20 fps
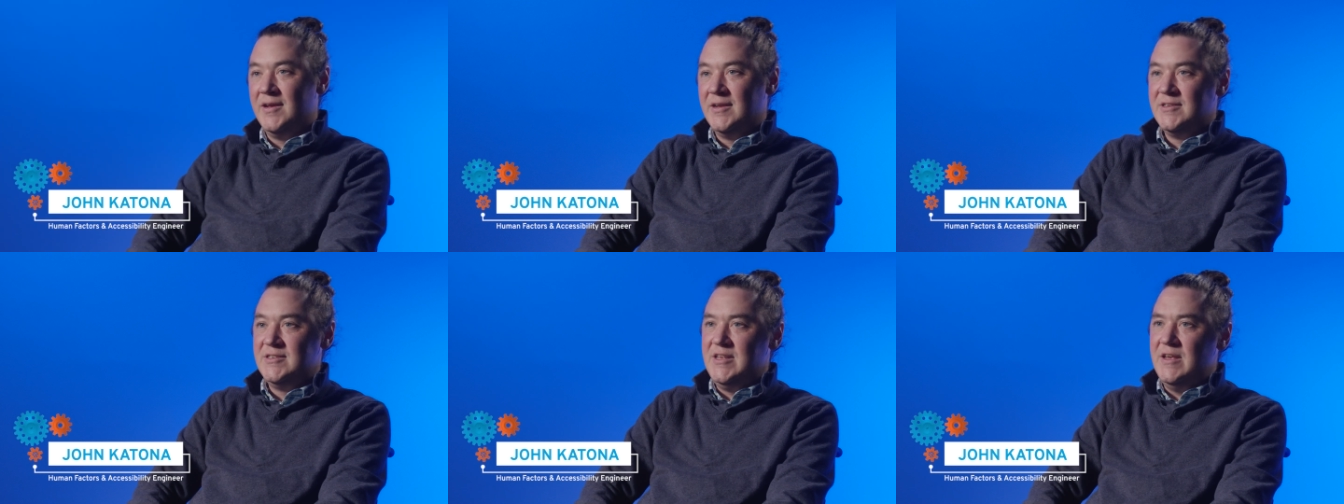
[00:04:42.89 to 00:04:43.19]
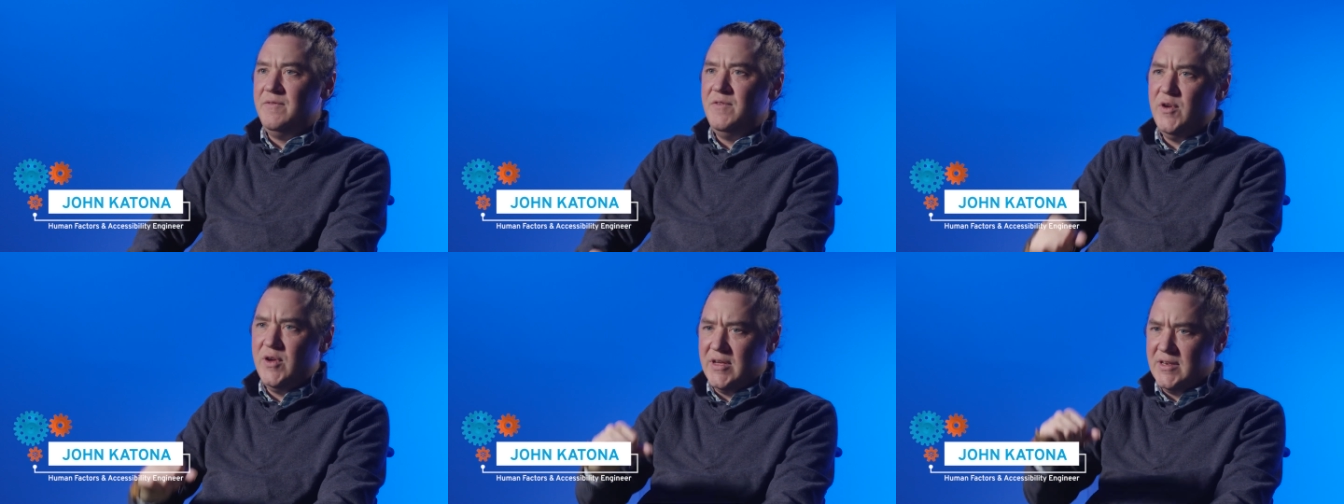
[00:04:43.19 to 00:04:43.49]
See
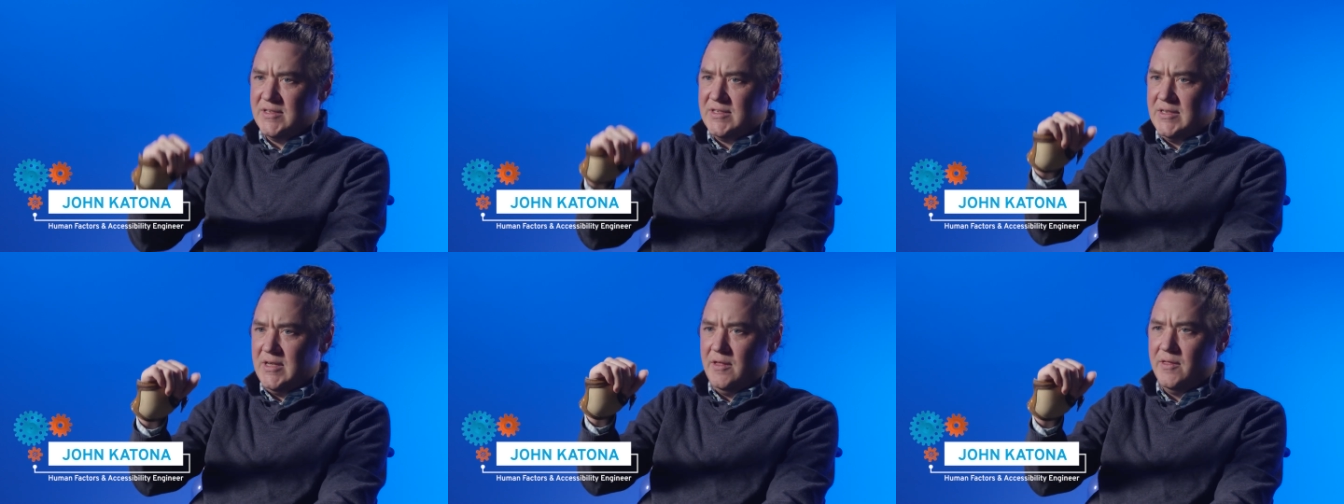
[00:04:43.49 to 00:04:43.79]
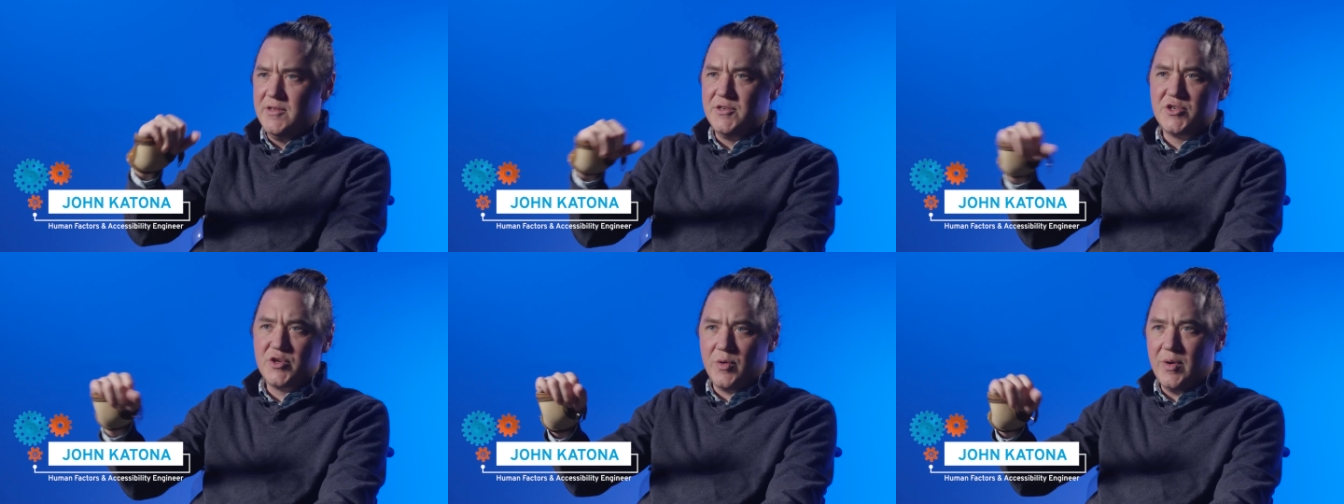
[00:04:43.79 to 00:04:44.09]
if you can see
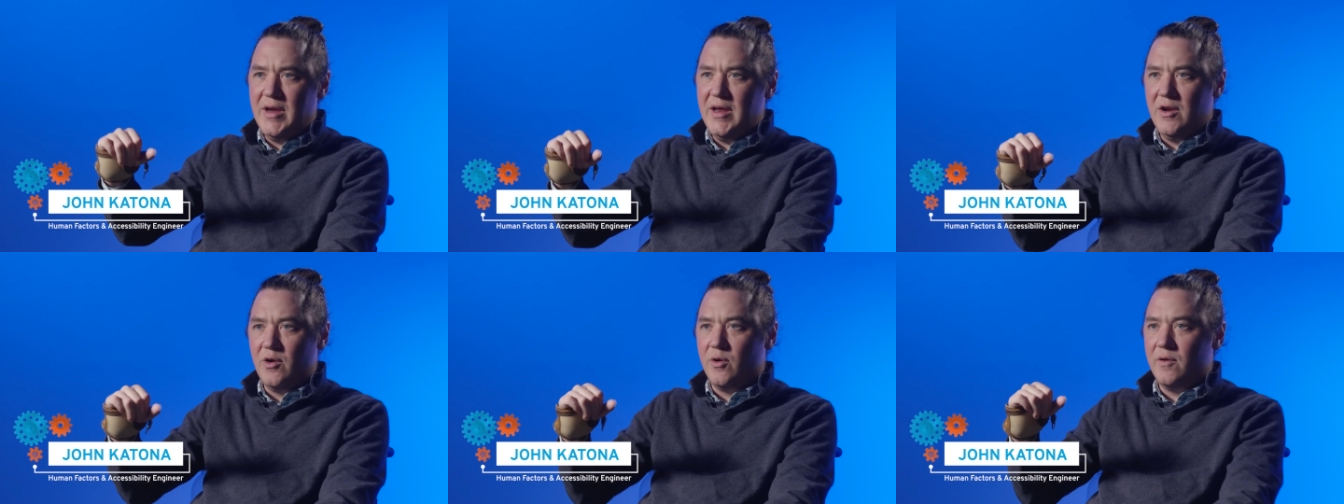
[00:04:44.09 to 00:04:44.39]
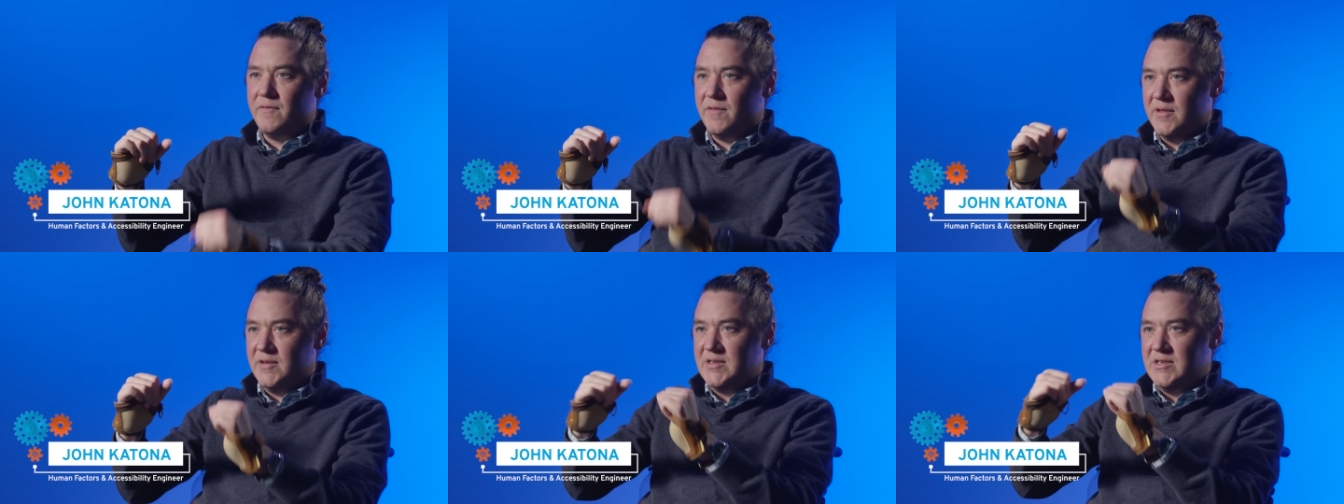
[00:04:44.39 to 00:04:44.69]
the screen or
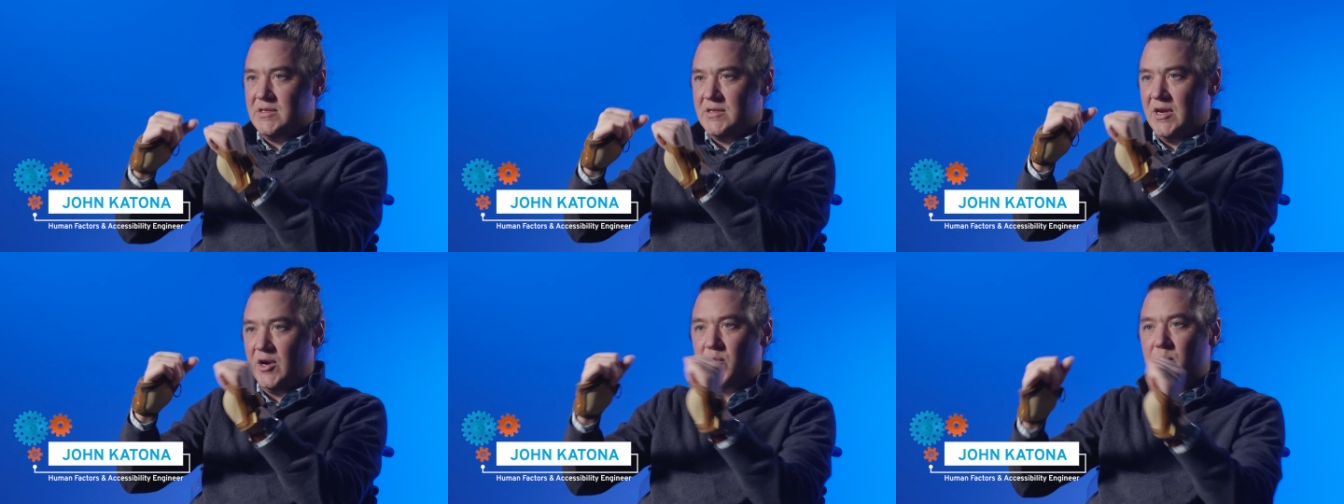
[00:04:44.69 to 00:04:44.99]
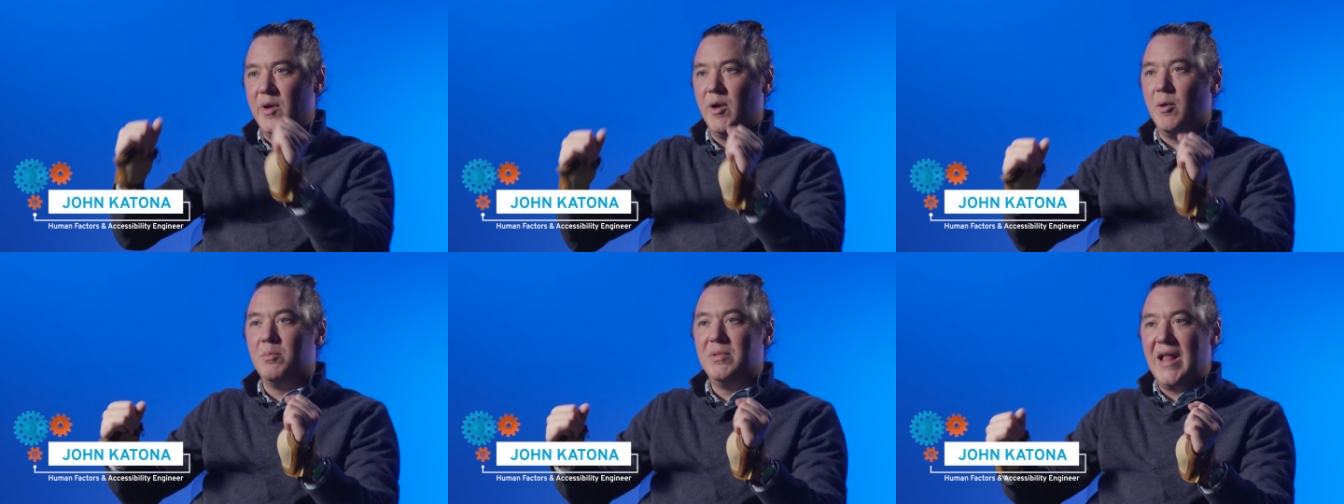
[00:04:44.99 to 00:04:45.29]
if the steering
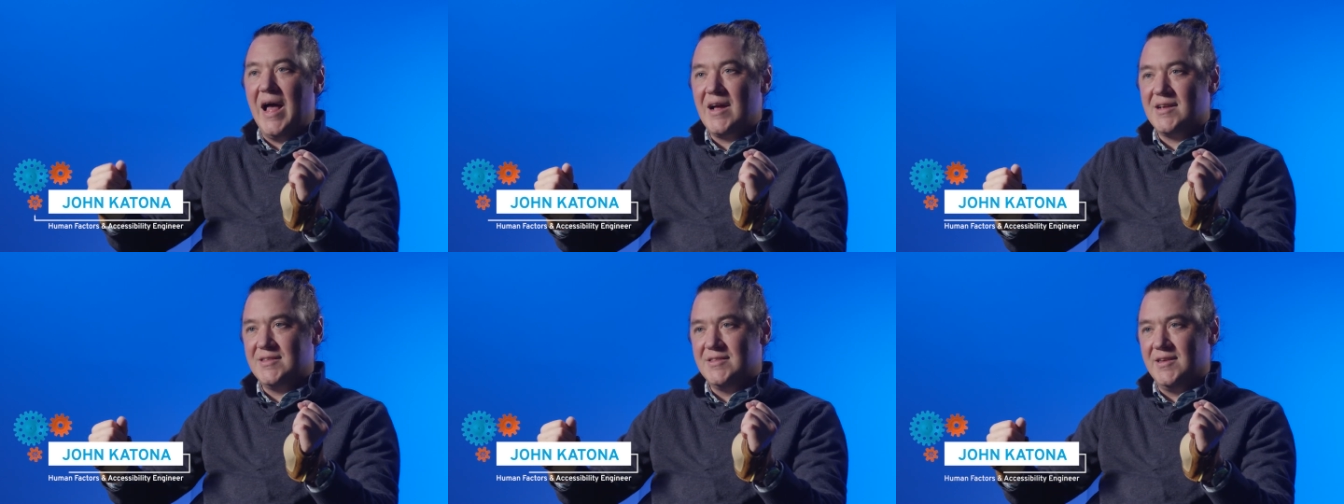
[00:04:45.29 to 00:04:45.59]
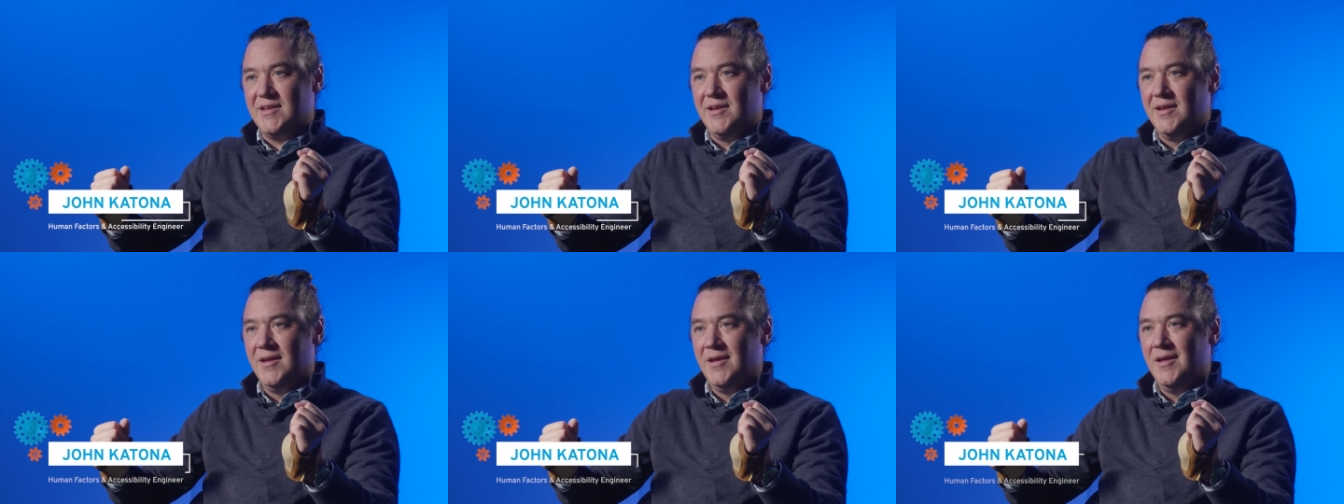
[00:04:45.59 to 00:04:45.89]
wheel blocks
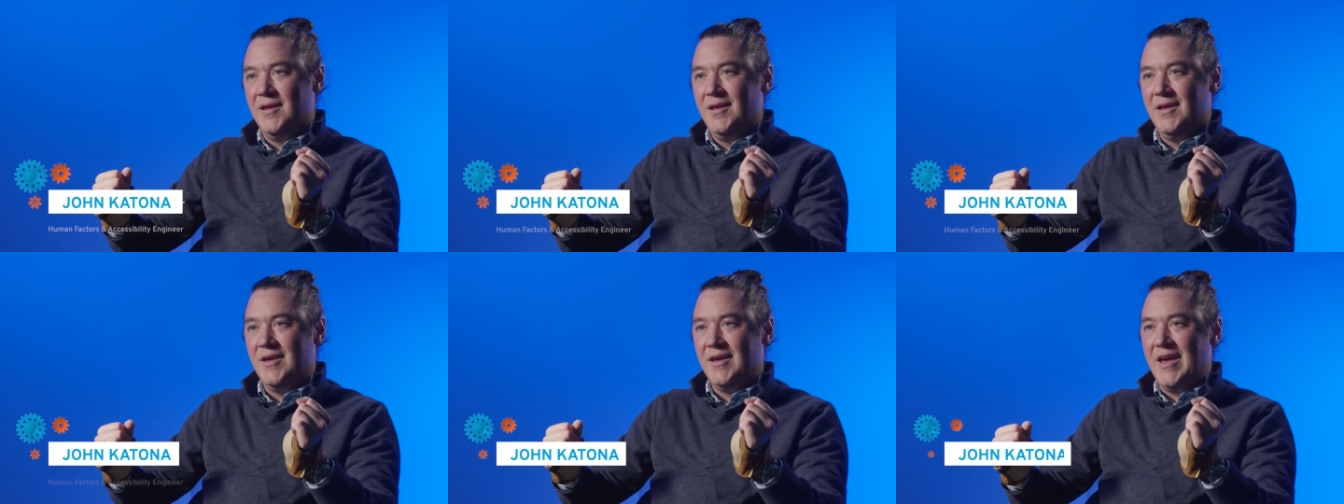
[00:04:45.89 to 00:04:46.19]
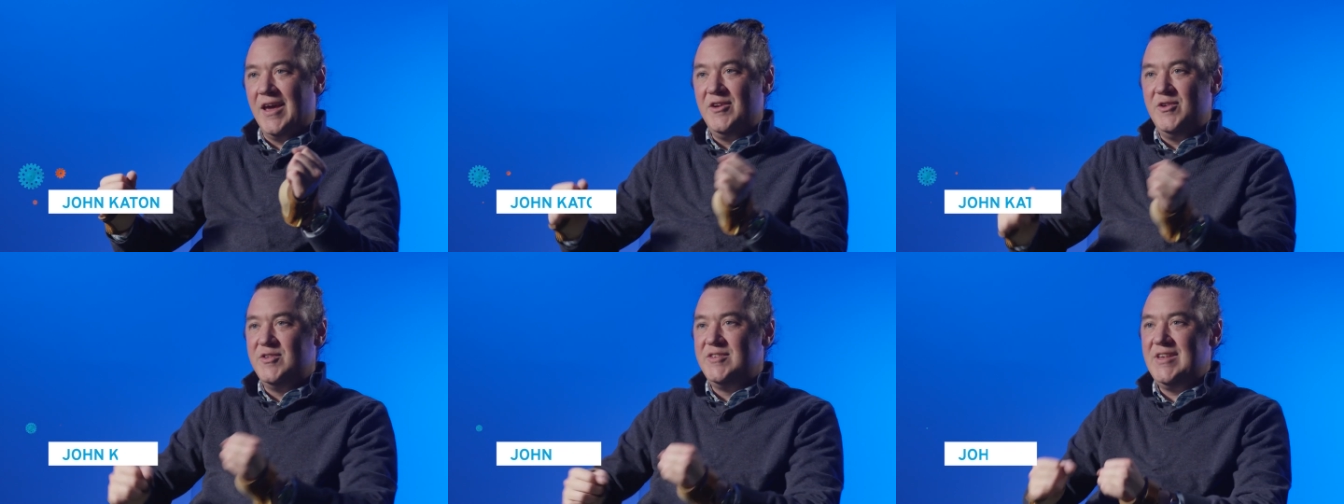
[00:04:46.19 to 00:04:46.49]
it.
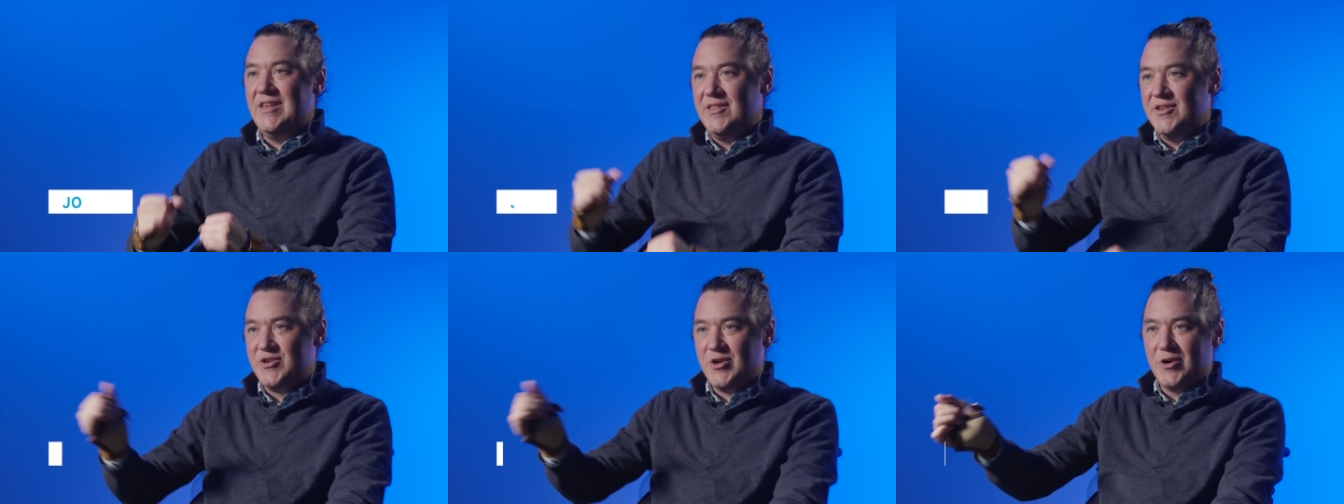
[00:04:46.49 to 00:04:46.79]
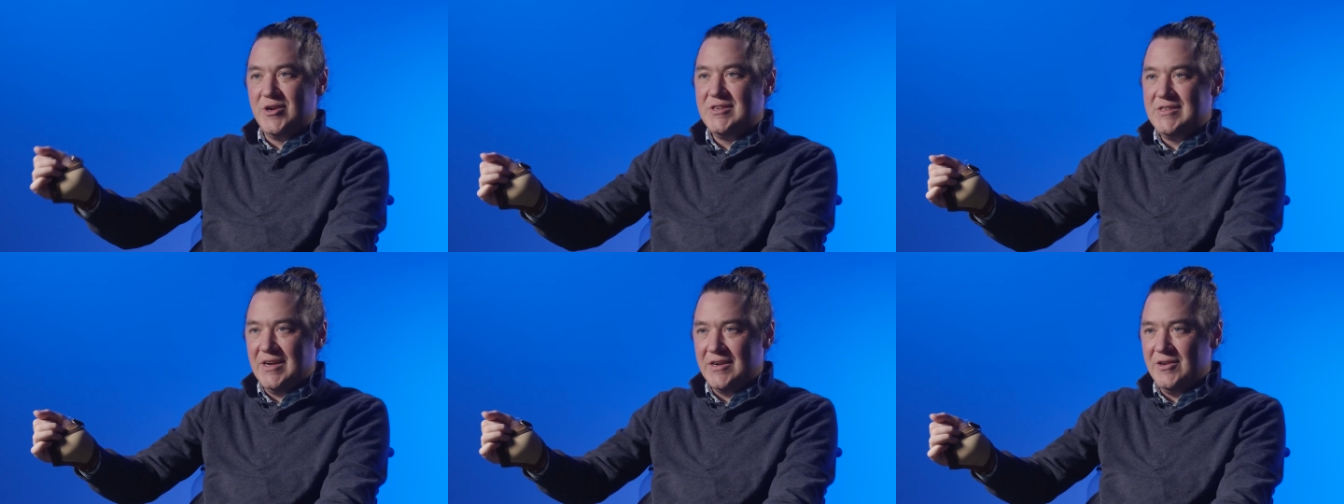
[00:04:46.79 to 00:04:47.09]
Can you see the
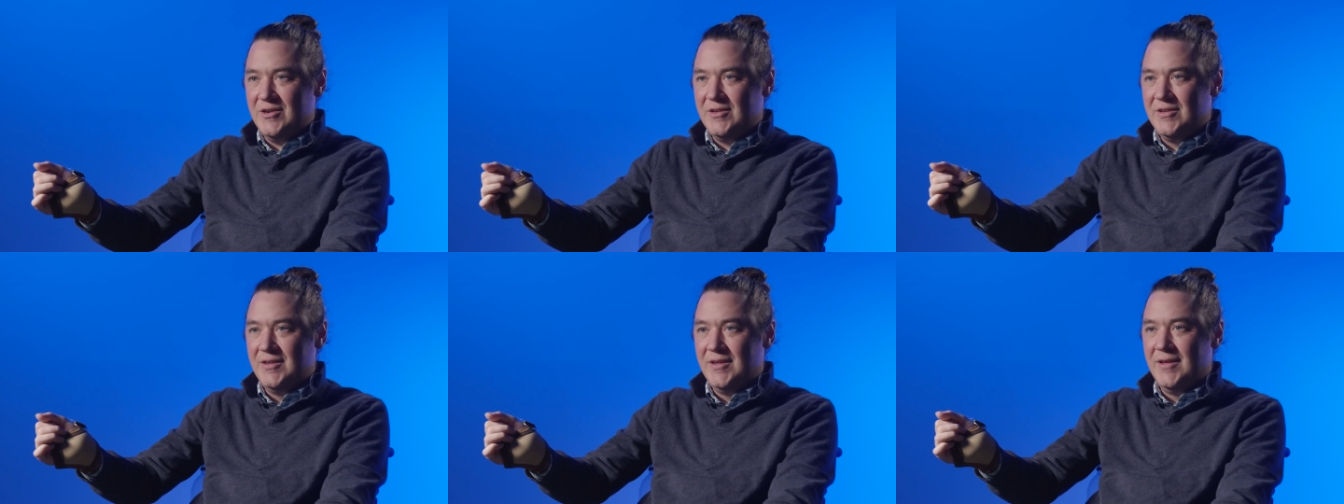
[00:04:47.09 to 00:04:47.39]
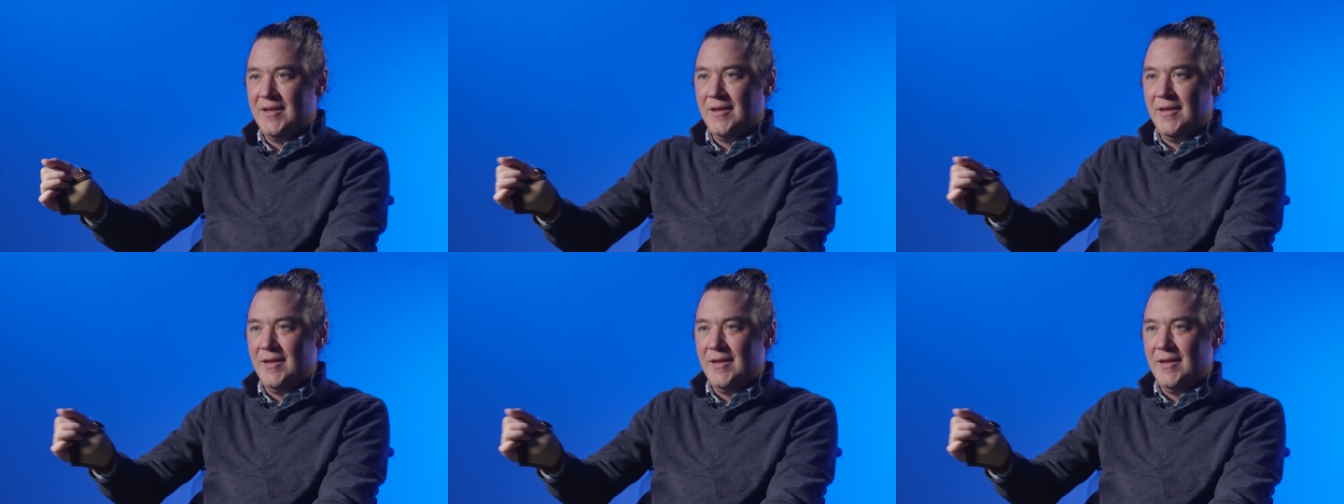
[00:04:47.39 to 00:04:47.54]
turn signal?